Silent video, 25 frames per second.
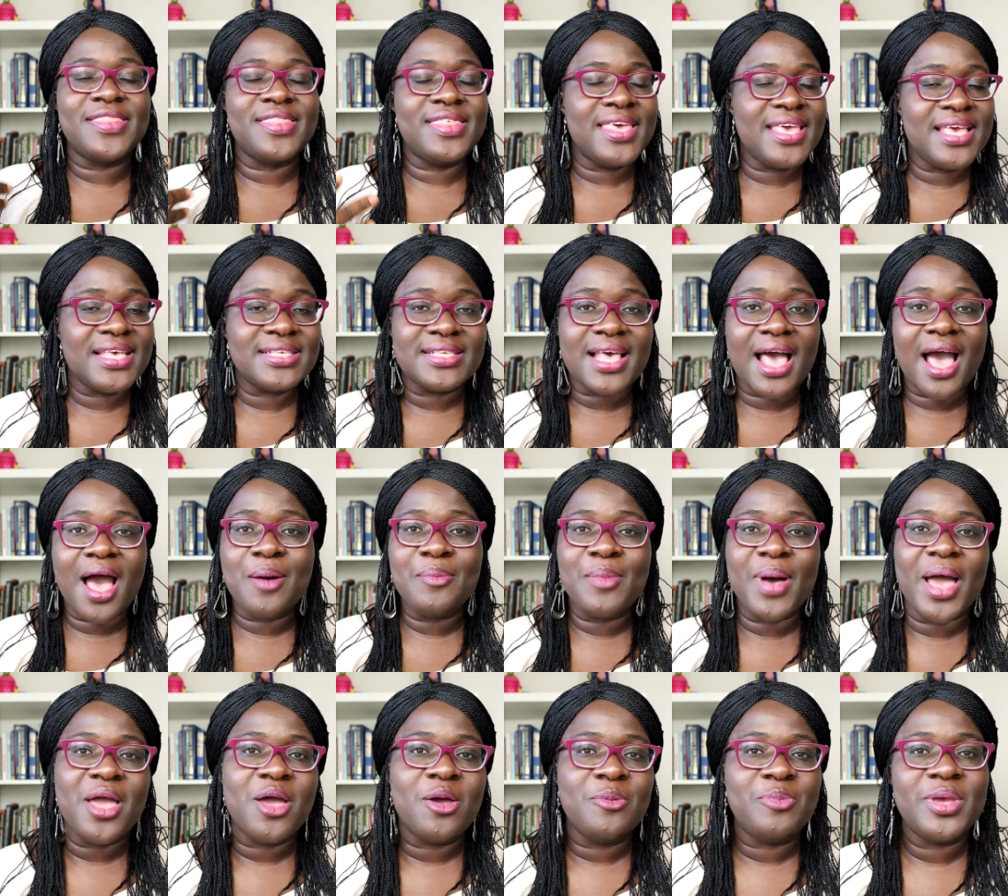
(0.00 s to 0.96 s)
These are
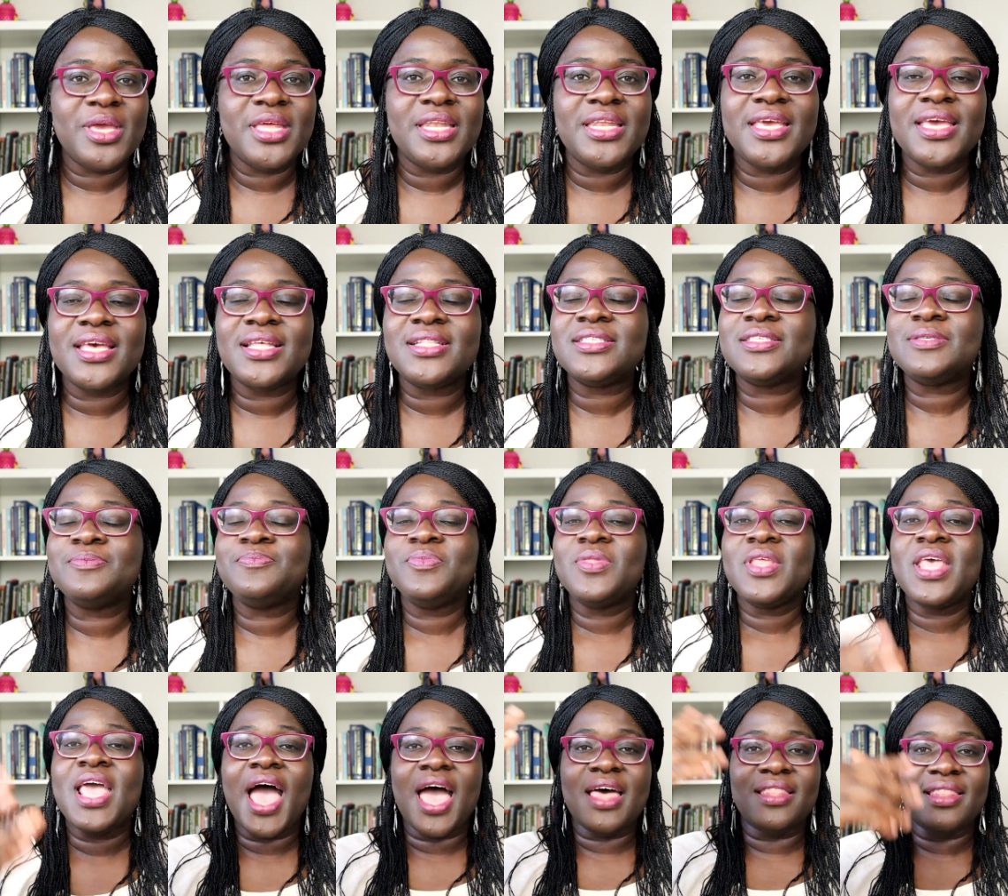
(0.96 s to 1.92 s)
my
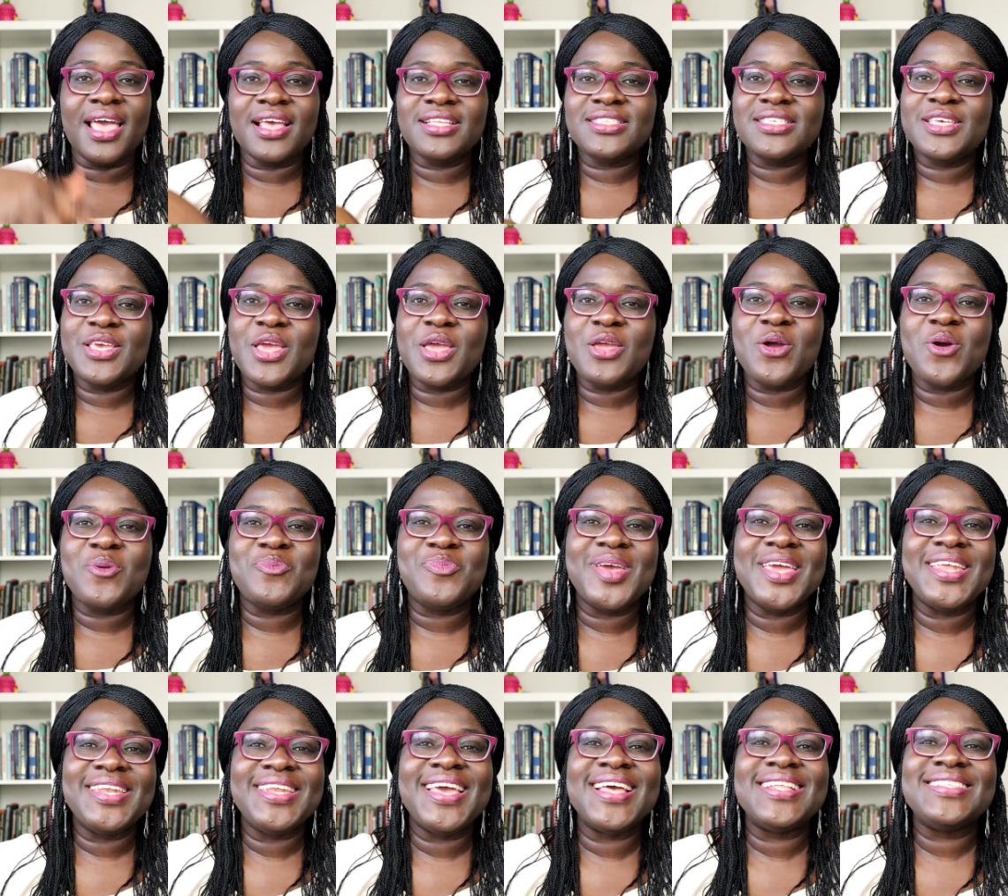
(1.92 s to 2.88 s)
opinions. I'd like to hear your
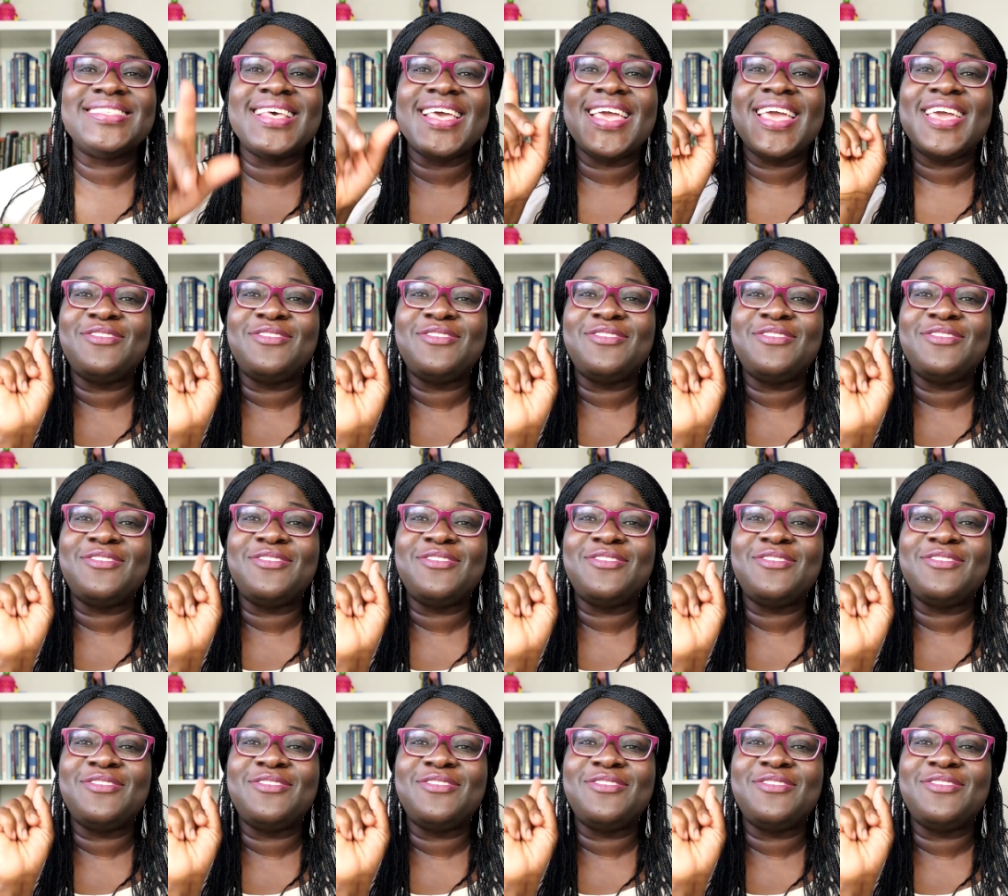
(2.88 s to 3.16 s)
opinions.